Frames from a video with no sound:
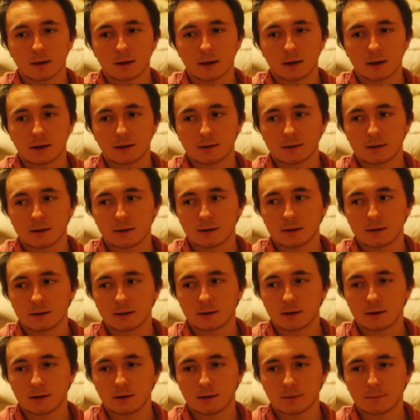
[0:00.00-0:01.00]
And
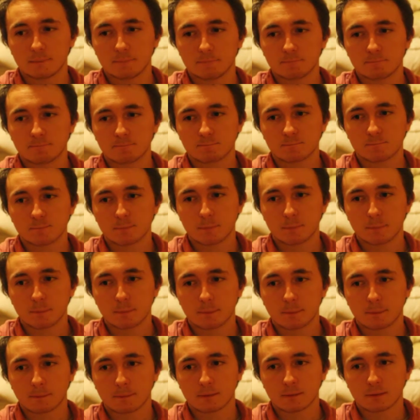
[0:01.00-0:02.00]
then um,
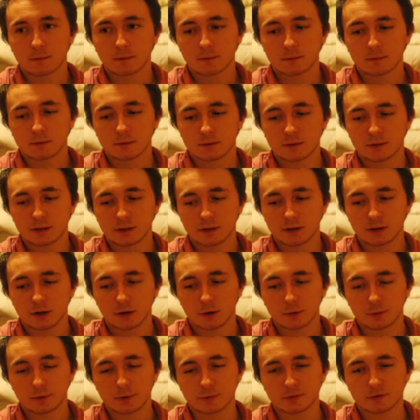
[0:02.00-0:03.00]

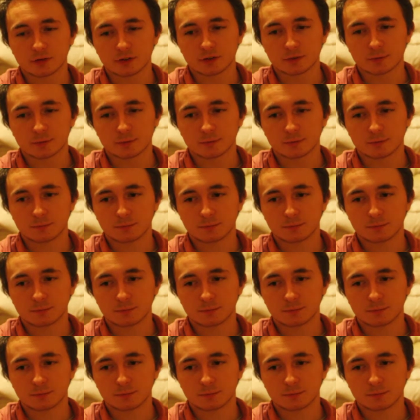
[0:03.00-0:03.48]
Descartes we've just